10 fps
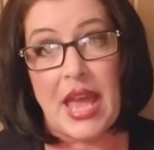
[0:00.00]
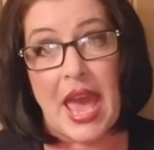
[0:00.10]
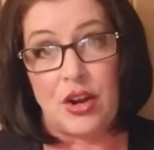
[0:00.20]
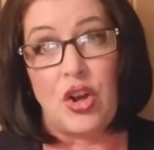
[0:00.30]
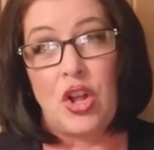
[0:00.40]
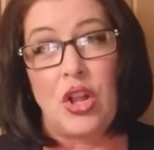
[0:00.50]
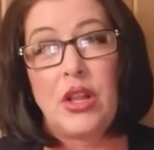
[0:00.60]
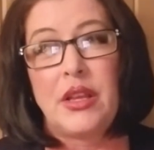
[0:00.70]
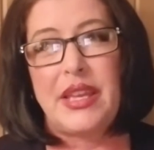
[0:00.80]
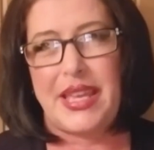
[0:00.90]
at all
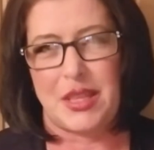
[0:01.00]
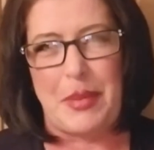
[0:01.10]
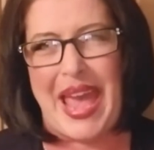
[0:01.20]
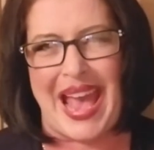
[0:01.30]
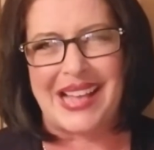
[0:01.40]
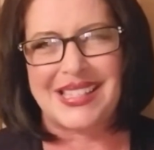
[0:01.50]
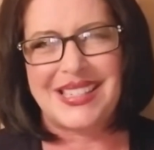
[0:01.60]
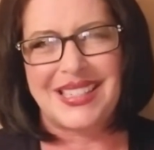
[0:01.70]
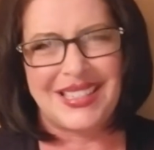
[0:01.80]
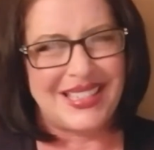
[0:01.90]
in the past.